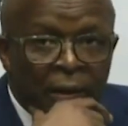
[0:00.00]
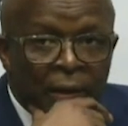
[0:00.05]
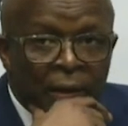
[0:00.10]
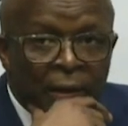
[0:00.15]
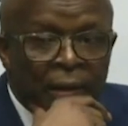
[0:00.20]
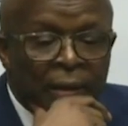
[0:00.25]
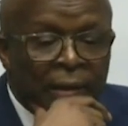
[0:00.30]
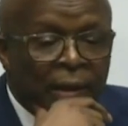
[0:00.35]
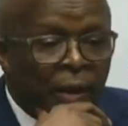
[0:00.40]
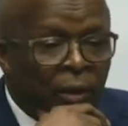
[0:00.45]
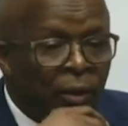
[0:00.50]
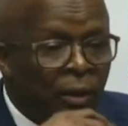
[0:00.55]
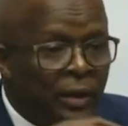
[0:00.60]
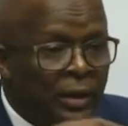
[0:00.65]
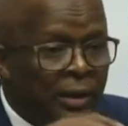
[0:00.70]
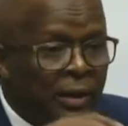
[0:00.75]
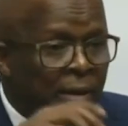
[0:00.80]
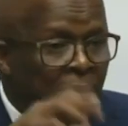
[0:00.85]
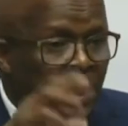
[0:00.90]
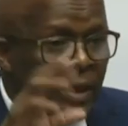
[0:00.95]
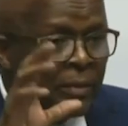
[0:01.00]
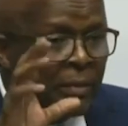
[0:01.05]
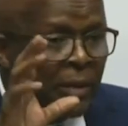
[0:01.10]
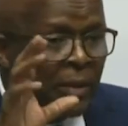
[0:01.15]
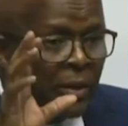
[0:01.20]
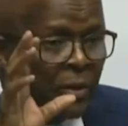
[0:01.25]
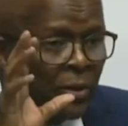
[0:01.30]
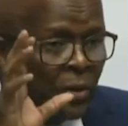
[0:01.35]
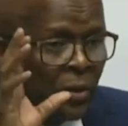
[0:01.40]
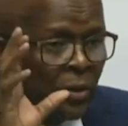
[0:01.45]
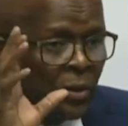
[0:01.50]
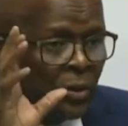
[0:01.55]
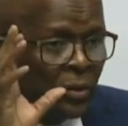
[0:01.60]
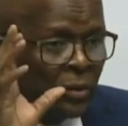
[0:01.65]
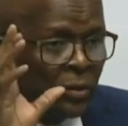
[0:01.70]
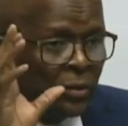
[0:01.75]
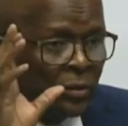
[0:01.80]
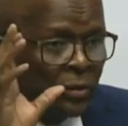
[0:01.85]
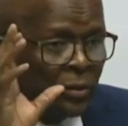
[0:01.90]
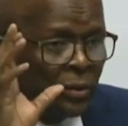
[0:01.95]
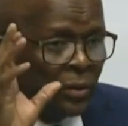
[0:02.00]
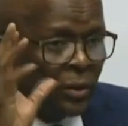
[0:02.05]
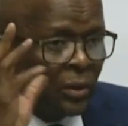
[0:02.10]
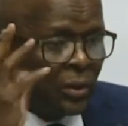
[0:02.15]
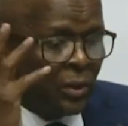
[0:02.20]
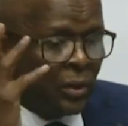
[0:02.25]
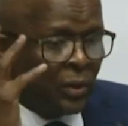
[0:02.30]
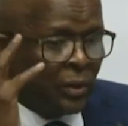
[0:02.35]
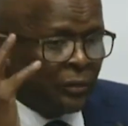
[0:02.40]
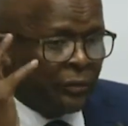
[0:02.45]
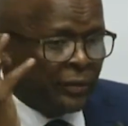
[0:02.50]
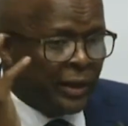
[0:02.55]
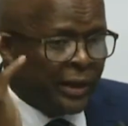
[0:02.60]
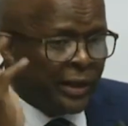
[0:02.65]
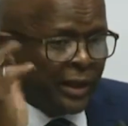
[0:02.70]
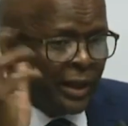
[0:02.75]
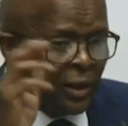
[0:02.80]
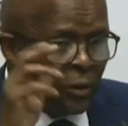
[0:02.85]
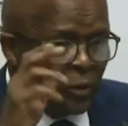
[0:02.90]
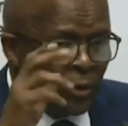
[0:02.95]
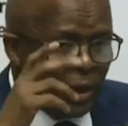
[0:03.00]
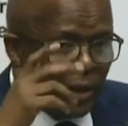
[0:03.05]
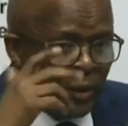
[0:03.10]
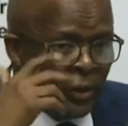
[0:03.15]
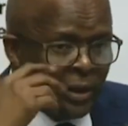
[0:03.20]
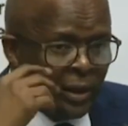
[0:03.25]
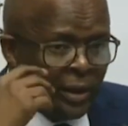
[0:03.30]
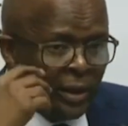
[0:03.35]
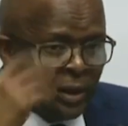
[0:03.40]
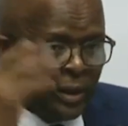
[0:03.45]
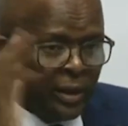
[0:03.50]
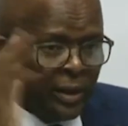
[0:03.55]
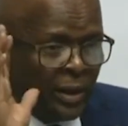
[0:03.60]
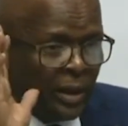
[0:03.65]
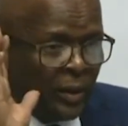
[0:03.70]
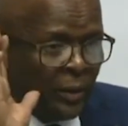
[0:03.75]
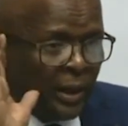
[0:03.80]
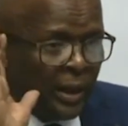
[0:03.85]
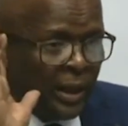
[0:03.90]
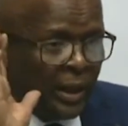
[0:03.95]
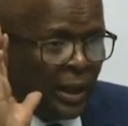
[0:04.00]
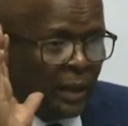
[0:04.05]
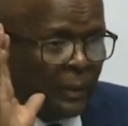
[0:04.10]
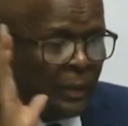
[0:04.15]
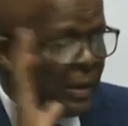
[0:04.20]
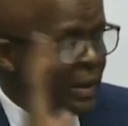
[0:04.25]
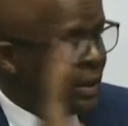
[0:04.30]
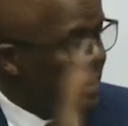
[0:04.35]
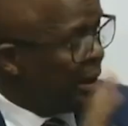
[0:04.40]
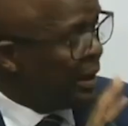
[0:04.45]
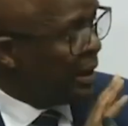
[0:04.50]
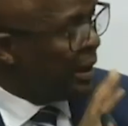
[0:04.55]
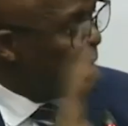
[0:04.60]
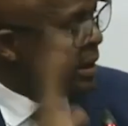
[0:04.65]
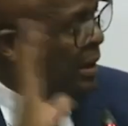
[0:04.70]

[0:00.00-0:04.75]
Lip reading: These are not statements or findings where you can easily wake up and say,